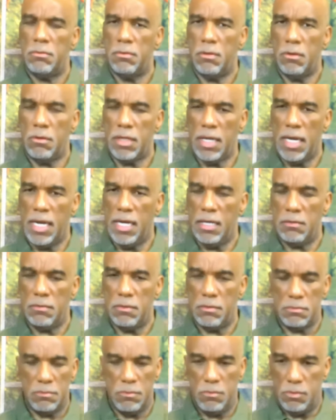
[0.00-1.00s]
Okay,
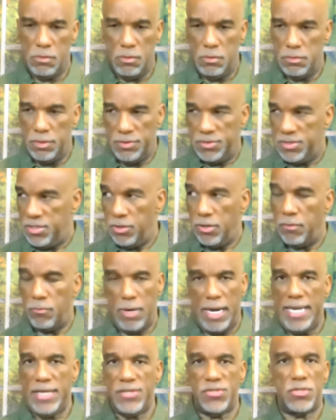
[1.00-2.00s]
well, is there a
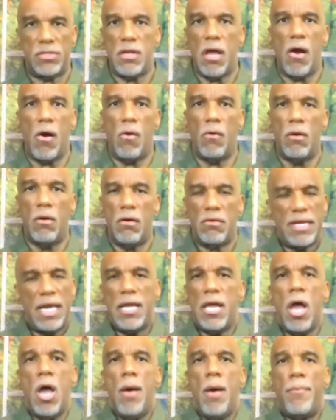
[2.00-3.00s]
race? No.
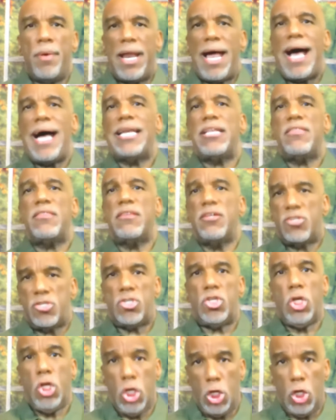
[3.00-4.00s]
Okay, but out of the
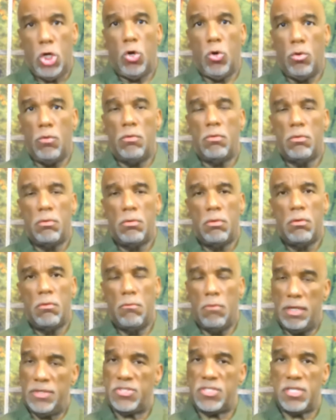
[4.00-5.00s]
two,
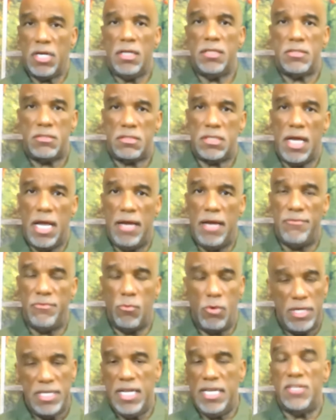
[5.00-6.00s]
one's unsaved,
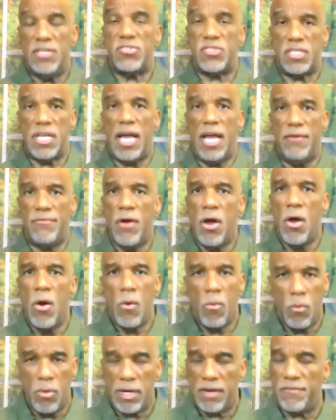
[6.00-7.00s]
one is saved,
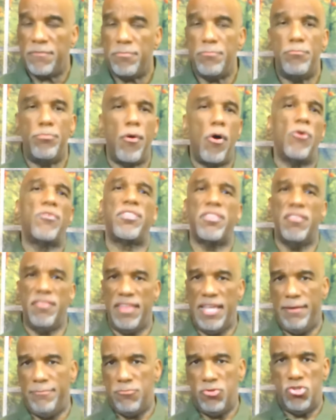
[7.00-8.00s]
what if both of
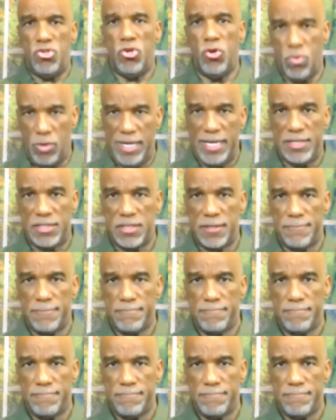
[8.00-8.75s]
them do it?